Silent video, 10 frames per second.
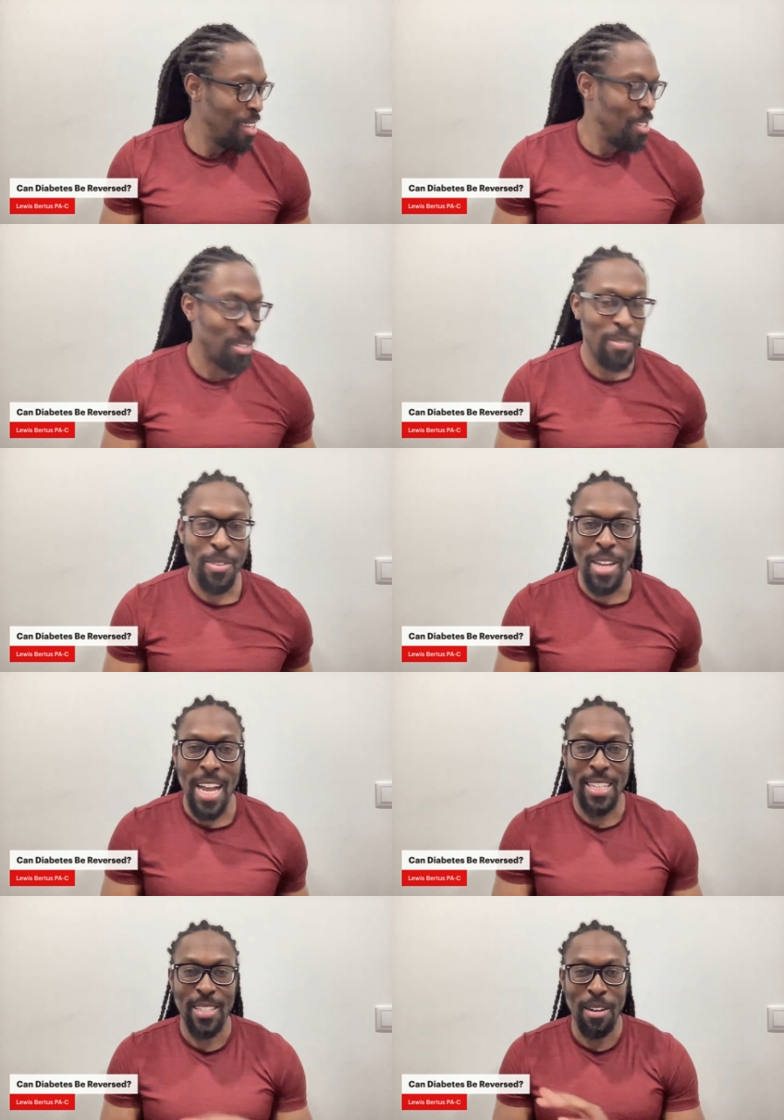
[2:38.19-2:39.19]
So if you
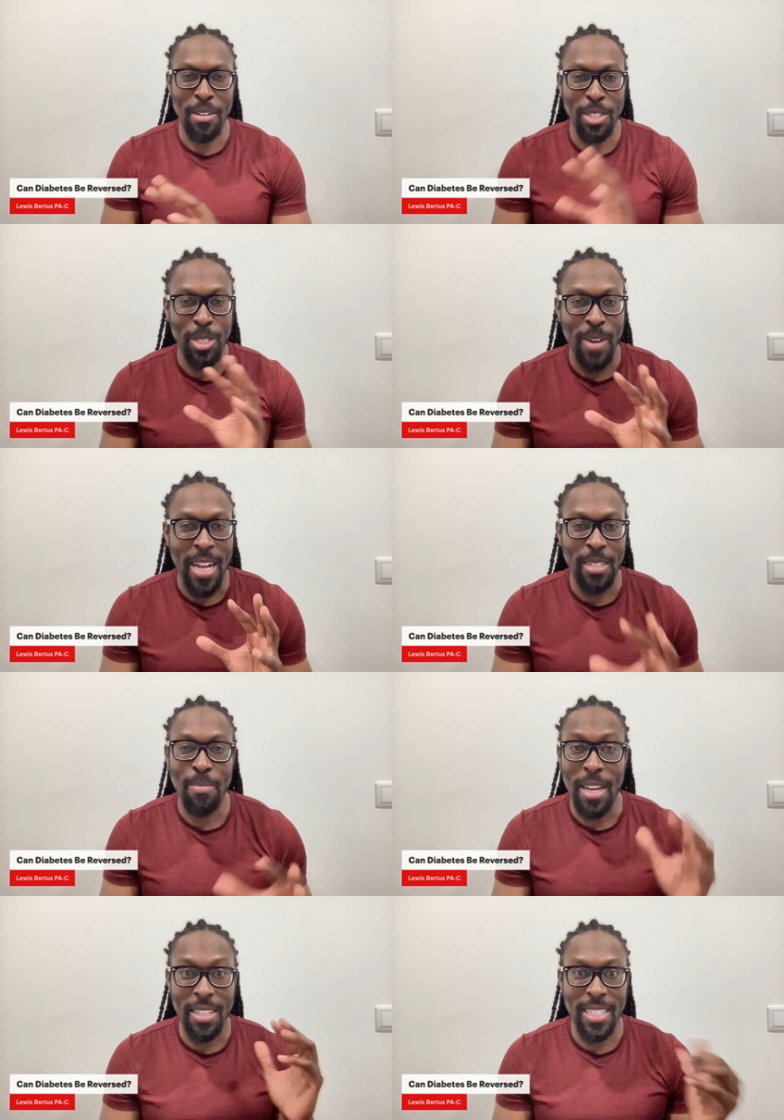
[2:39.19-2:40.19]
guys are distracted
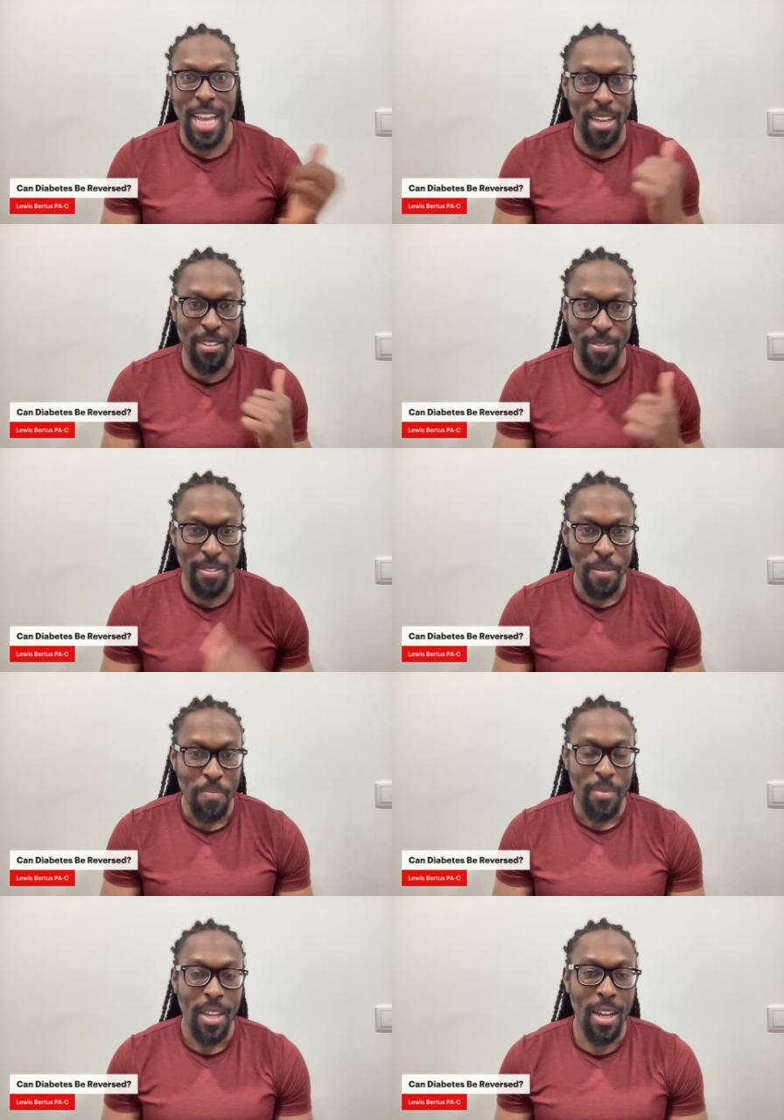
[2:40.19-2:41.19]
by the sound
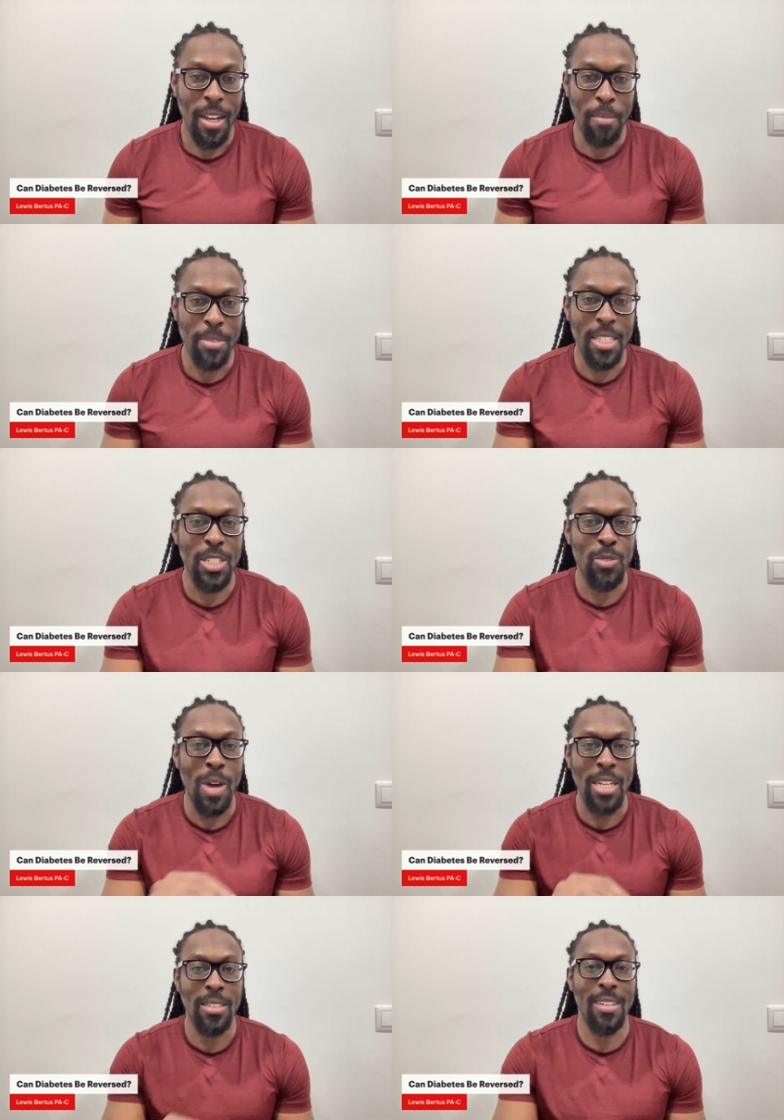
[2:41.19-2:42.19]
of dishes
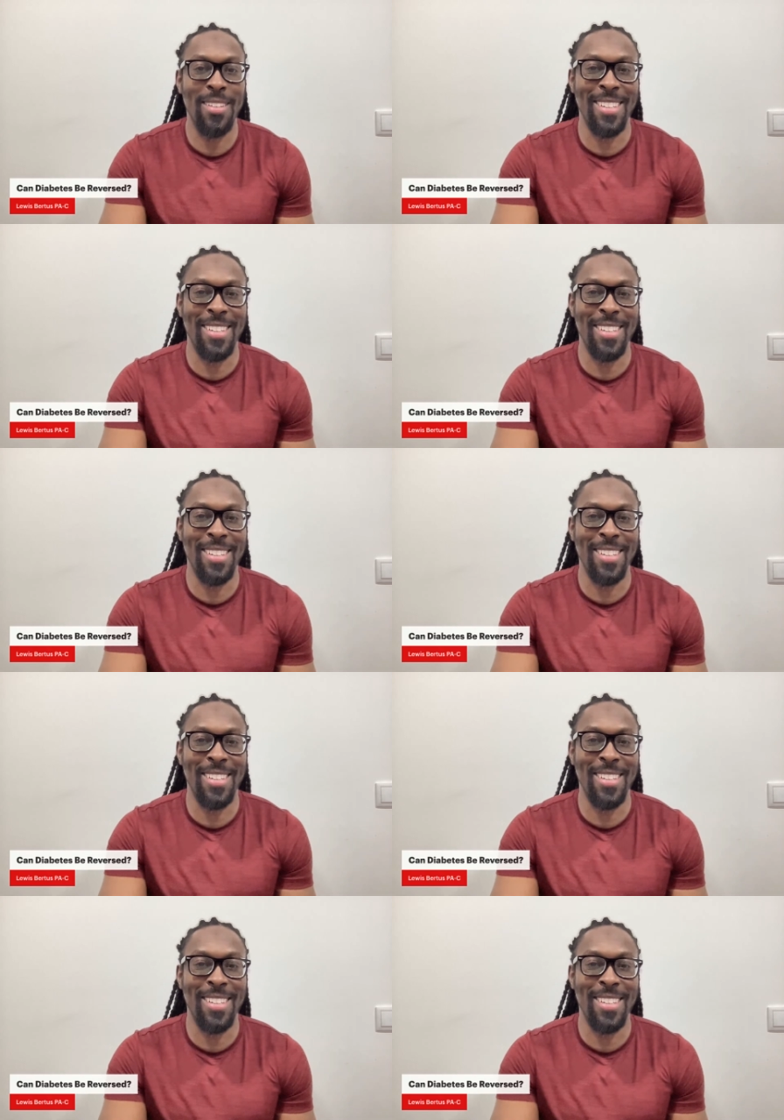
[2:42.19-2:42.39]
washing,